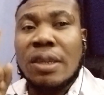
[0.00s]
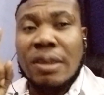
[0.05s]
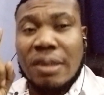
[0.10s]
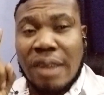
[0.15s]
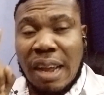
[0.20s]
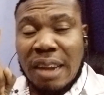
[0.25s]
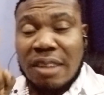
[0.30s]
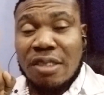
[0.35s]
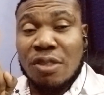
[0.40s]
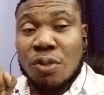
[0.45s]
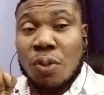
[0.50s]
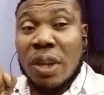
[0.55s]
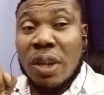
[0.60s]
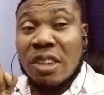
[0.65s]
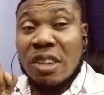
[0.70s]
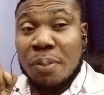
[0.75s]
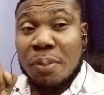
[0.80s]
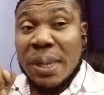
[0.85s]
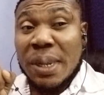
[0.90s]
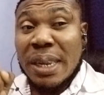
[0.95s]
That is what
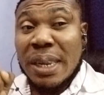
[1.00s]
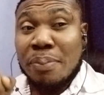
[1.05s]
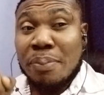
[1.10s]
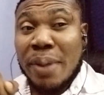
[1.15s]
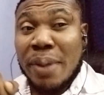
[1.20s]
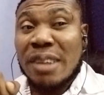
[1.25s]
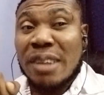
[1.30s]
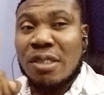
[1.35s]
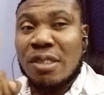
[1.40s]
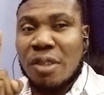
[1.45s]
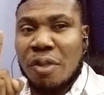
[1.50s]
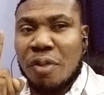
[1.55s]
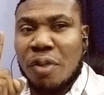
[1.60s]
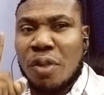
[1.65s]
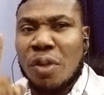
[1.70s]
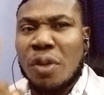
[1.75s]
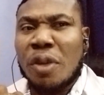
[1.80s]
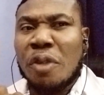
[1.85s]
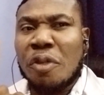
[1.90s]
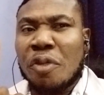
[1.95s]
it's been best
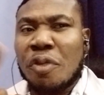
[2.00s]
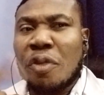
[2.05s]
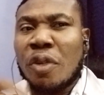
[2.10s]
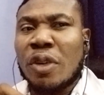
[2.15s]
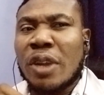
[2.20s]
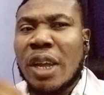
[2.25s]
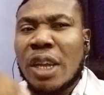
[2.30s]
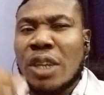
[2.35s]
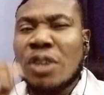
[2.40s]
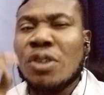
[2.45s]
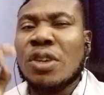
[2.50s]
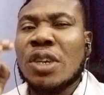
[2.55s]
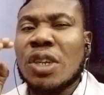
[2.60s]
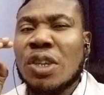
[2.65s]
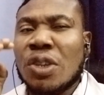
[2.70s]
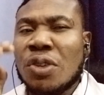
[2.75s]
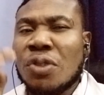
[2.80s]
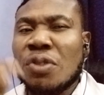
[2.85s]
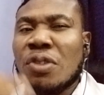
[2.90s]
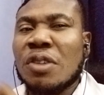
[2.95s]
of knowing for, that you can
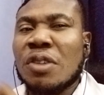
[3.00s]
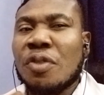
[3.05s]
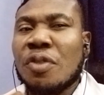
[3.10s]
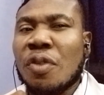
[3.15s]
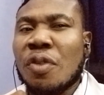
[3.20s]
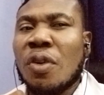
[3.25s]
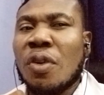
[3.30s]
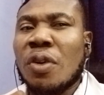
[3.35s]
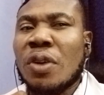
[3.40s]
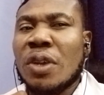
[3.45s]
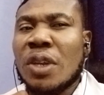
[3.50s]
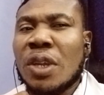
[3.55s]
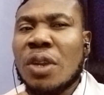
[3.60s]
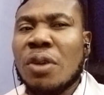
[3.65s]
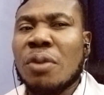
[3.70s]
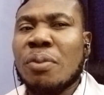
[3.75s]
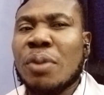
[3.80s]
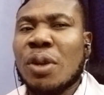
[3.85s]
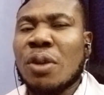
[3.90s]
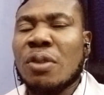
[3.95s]
use it for,
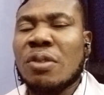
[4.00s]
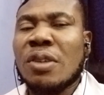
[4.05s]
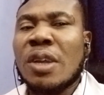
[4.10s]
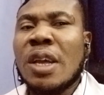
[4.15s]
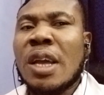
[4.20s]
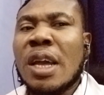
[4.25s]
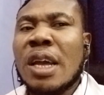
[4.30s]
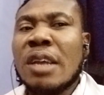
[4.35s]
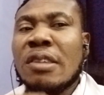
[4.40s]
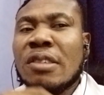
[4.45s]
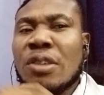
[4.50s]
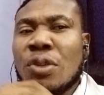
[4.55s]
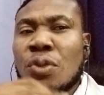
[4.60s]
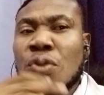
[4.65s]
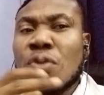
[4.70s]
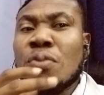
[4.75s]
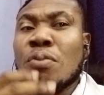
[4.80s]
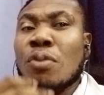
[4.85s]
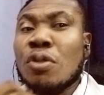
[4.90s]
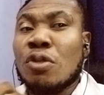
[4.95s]
because it's a
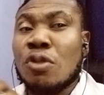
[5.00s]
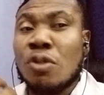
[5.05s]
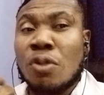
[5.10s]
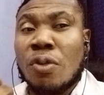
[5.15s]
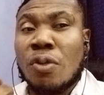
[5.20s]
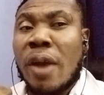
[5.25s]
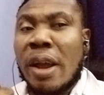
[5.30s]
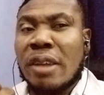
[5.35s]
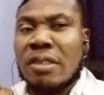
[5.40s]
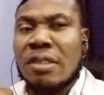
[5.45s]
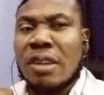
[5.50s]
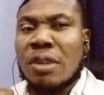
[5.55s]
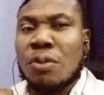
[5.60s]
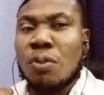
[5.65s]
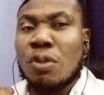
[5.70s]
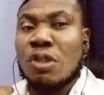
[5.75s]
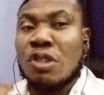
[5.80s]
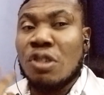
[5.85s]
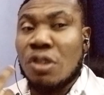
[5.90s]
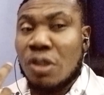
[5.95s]
good moisturizer,
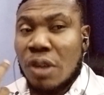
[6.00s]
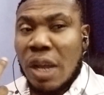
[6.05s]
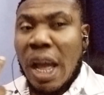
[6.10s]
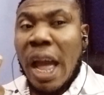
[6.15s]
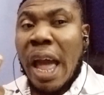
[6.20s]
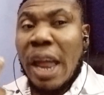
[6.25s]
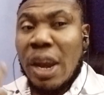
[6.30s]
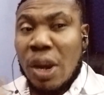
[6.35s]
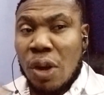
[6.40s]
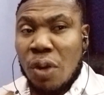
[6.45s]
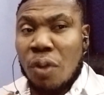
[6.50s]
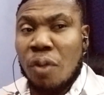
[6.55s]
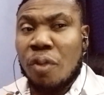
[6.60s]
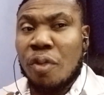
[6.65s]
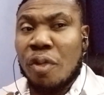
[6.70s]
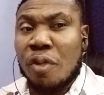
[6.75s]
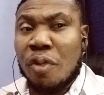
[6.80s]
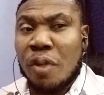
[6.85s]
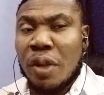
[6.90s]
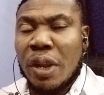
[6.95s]
which I know
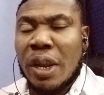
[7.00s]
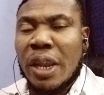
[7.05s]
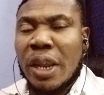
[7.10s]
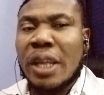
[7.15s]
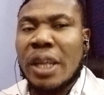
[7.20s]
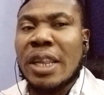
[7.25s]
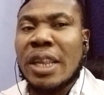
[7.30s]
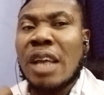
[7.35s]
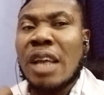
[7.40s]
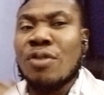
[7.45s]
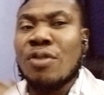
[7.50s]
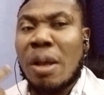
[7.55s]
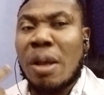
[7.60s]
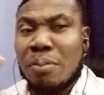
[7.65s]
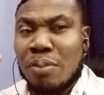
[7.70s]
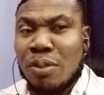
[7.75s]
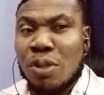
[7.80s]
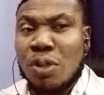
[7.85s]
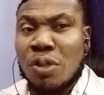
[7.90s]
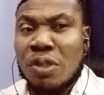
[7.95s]
vividly. That's why
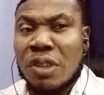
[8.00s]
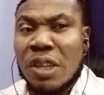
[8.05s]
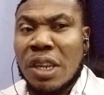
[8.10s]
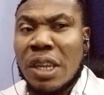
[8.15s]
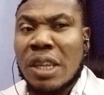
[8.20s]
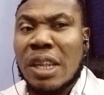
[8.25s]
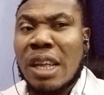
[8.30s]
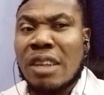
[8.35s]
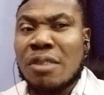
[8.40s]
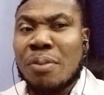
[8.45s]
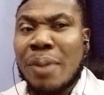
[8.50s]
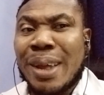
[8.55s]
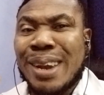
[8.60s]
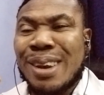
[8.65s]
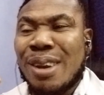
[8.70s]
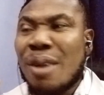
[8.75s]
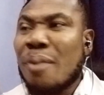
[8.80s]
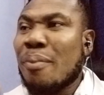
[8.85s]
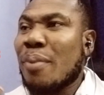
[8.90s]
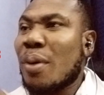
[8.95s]
I'm using it as my
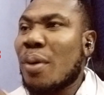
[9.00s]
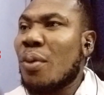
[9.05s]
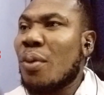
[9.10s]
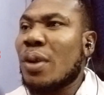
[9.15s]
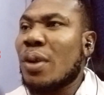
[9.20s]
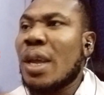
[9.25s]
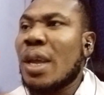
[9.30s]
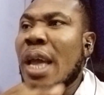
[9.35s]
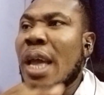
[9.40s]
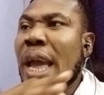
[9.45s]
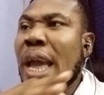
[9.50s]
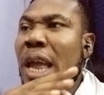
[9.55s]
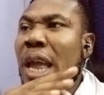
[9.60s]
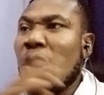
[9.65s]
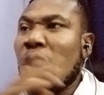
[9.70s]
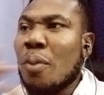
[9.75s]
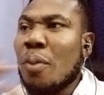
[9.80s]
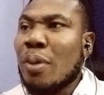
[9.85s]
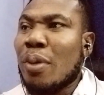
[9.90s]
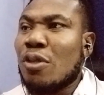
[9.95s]
number one. And
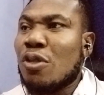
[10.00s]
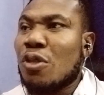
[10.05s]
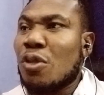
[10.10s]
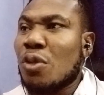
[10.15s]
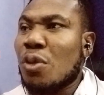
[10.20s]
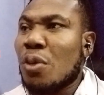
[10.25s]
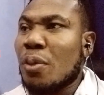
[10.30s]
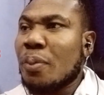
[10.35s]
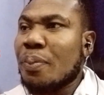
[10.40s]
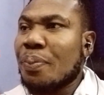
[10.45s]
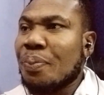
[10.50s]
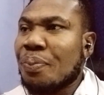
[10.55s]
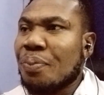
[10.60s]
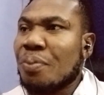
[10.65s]
number two,